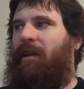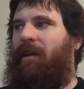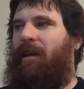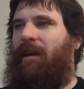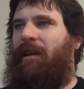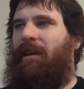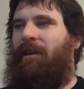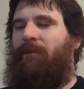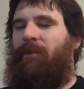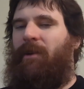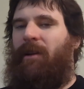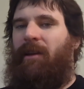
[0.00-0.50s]

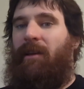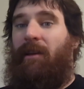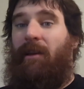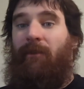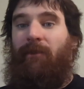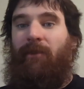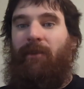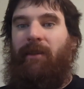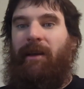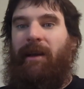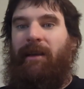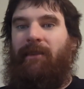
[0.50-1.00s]
Anyway,
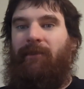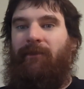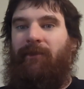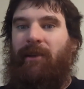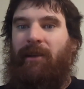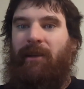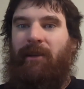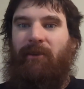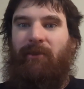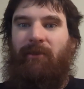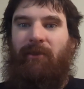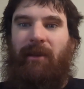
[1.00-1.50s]
if you like the
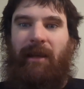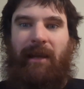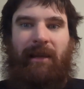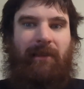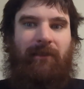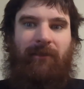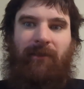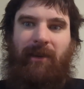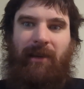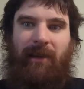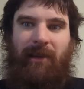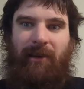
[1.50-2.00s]
video, like
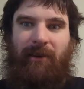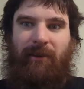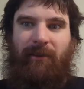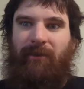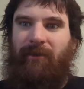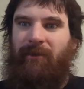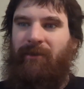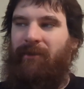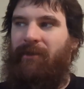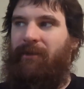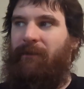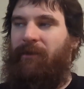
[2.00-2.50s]
the video,
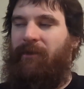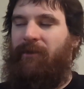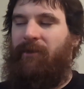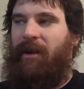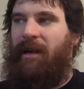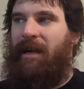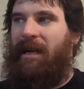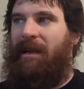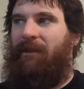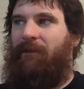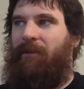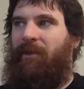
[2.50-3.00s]

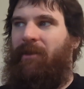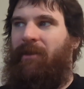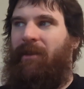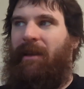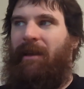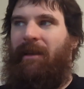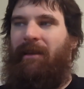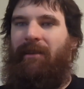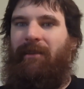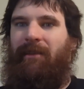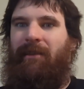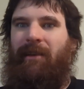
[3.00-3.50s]
subscribe,
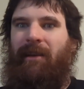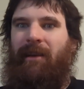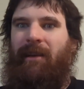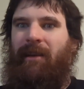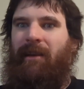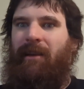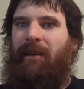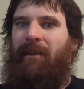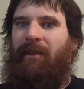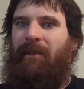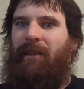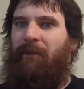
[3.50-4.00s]
and
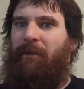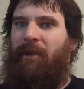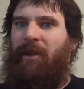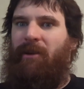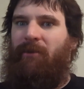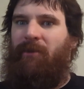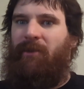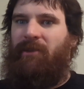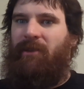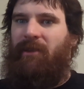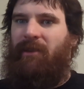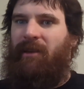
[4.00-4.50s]
let me know
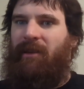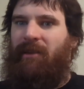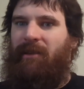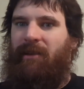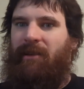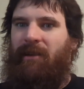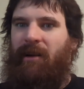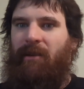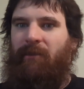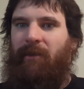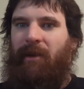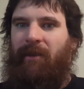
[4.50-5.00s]
what you think in the
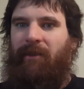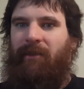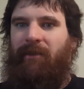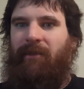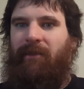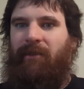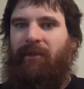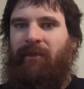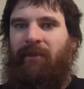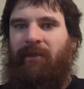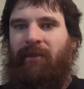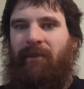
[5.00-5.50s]

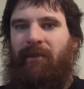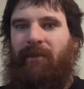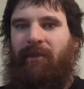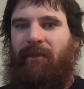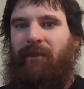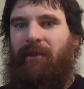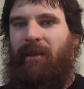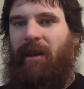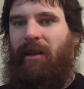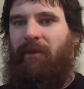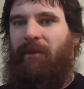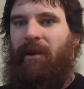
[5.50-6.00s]
comments.
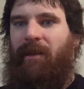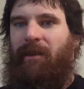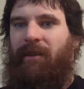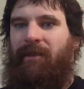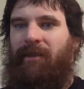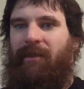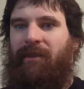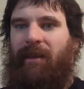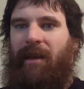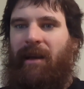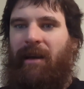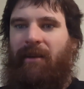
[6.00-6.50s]
Anyway, this
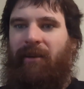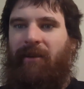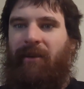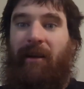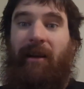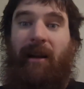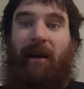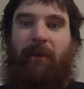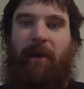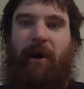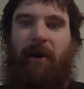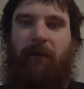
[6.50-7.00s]
is Hatter,
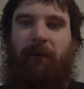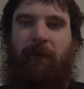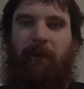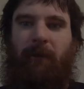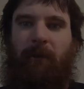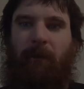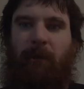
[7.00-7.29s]
and I'm out.